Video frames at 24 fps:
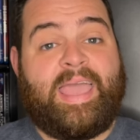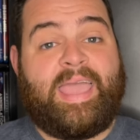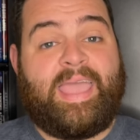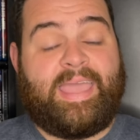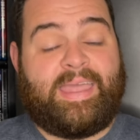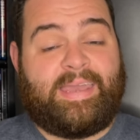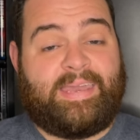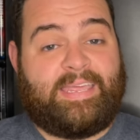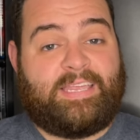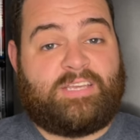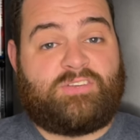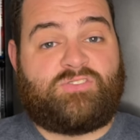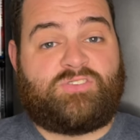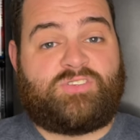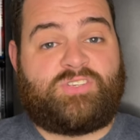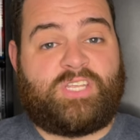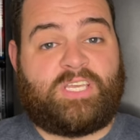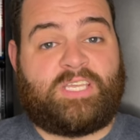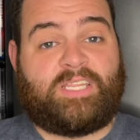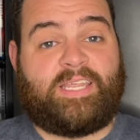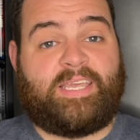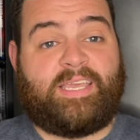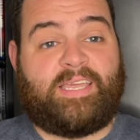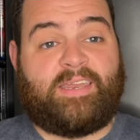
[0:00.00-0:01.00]
And
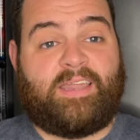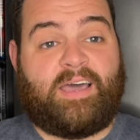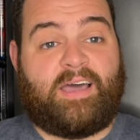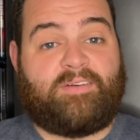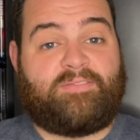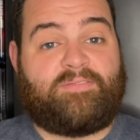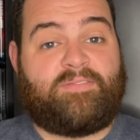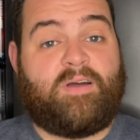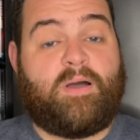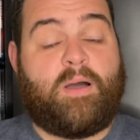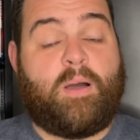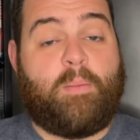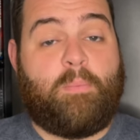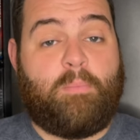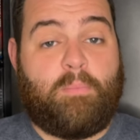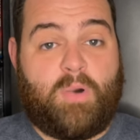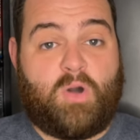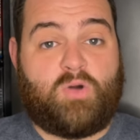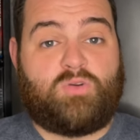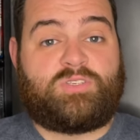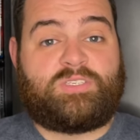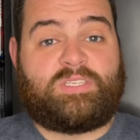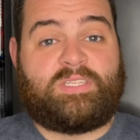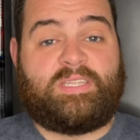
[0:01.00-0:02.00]
interestingly enough,
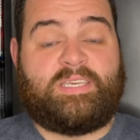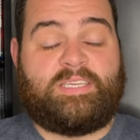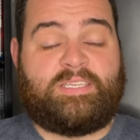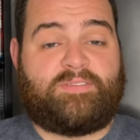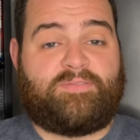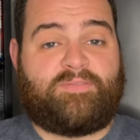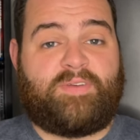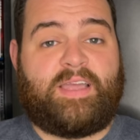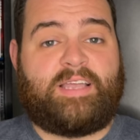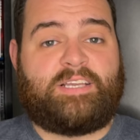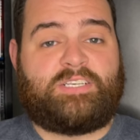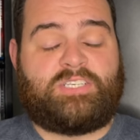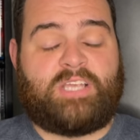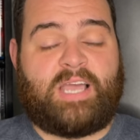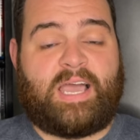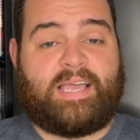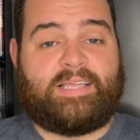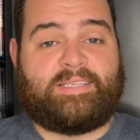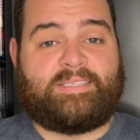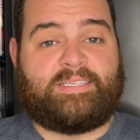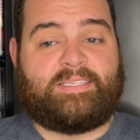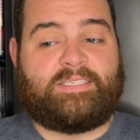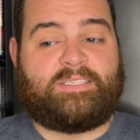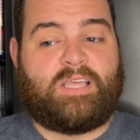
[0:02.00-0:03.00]
most of these
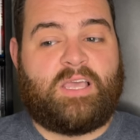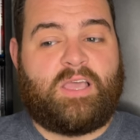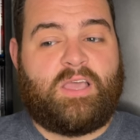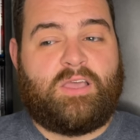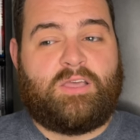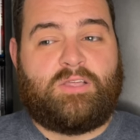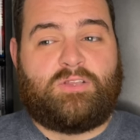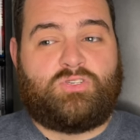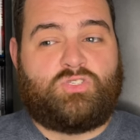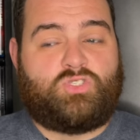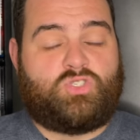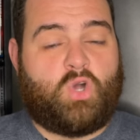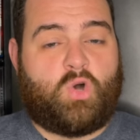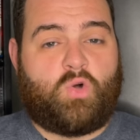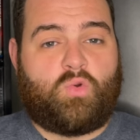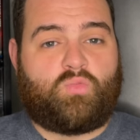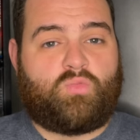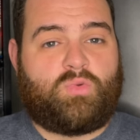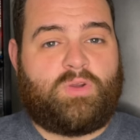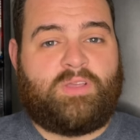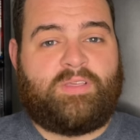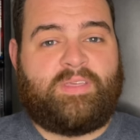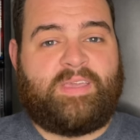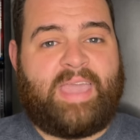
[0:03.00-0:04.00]
franchises don't
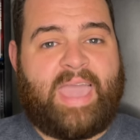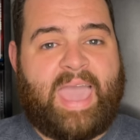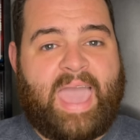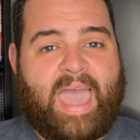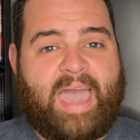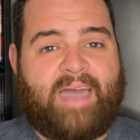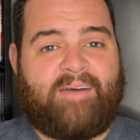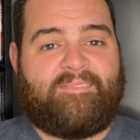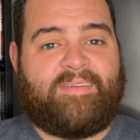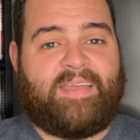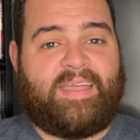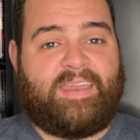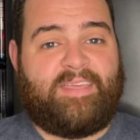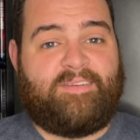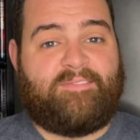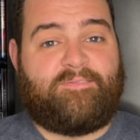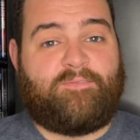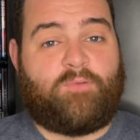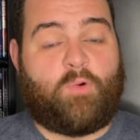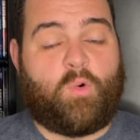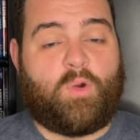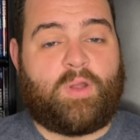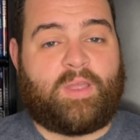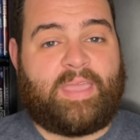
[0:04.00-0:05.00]
really have any
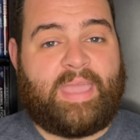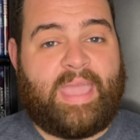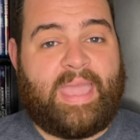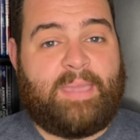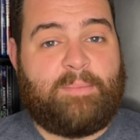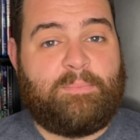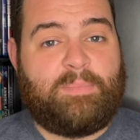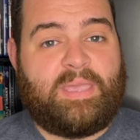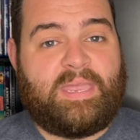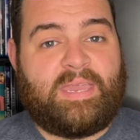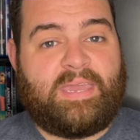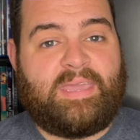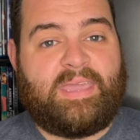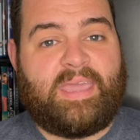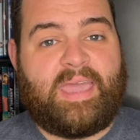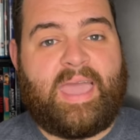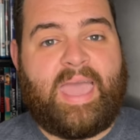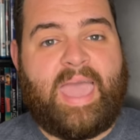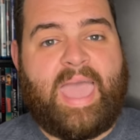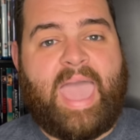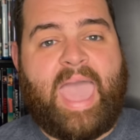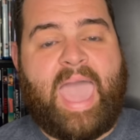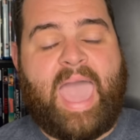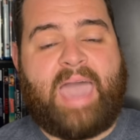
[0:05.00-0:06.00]
4K
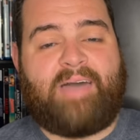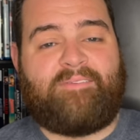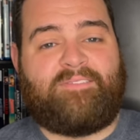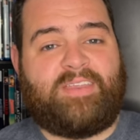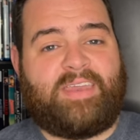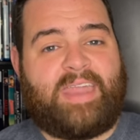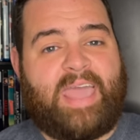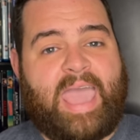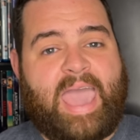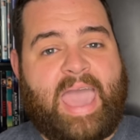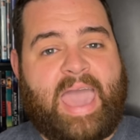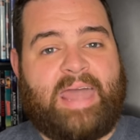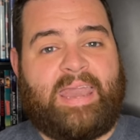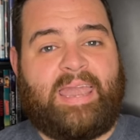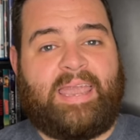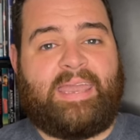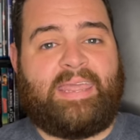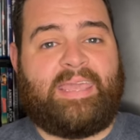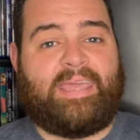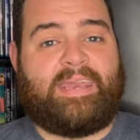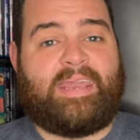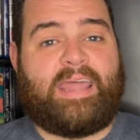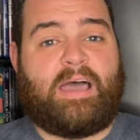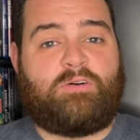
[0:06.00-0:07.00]
media, haven't had
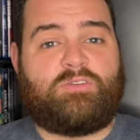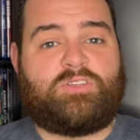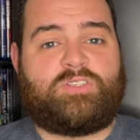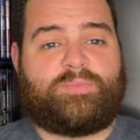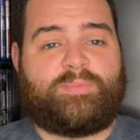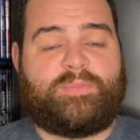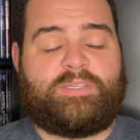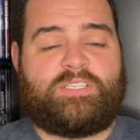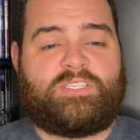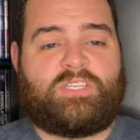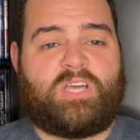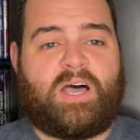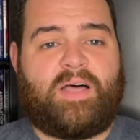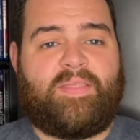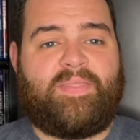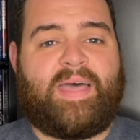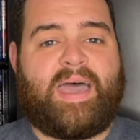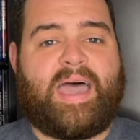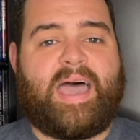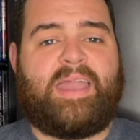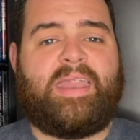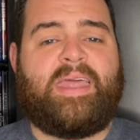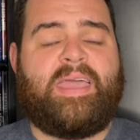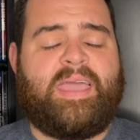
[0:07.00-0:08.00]
any announcements on
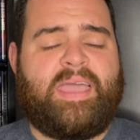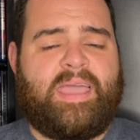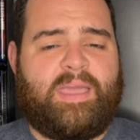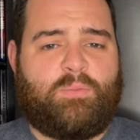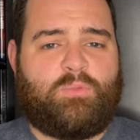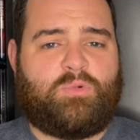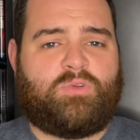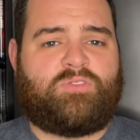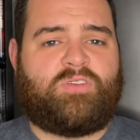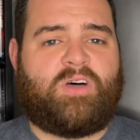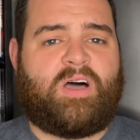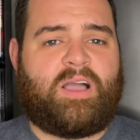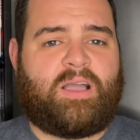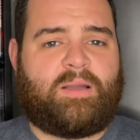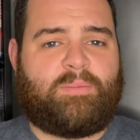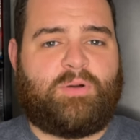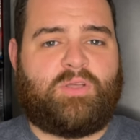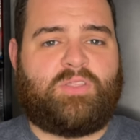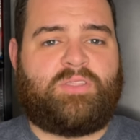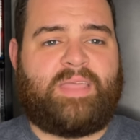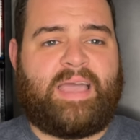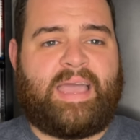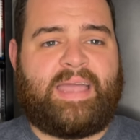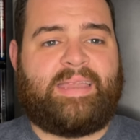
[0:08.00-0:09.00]
that, and we'll talk
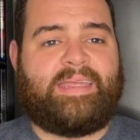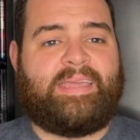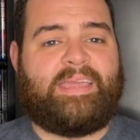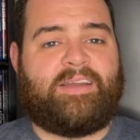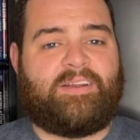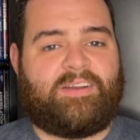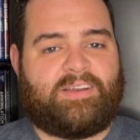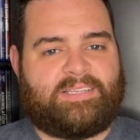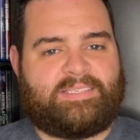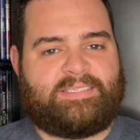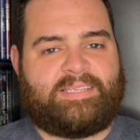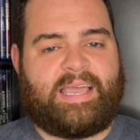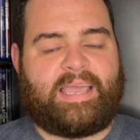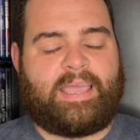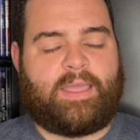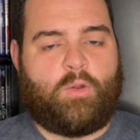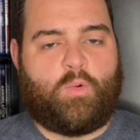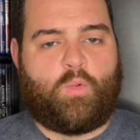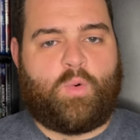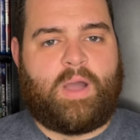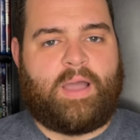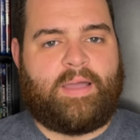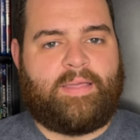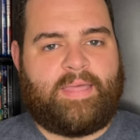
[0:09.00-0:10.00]
about that here in a
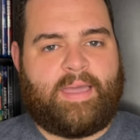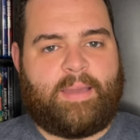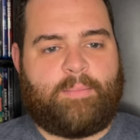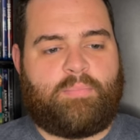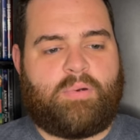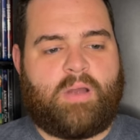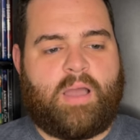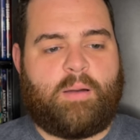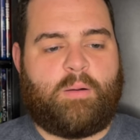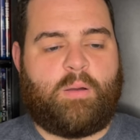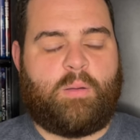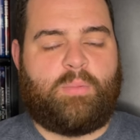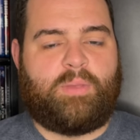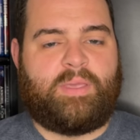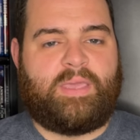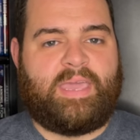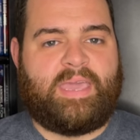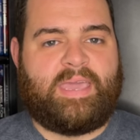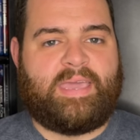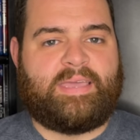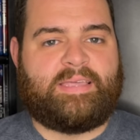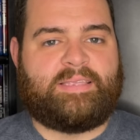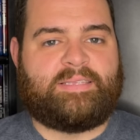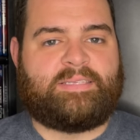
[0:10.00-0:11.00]
second why that probably
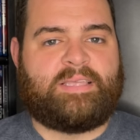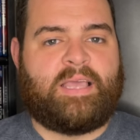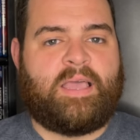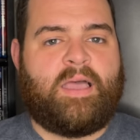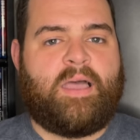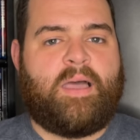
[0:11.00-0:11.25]
is,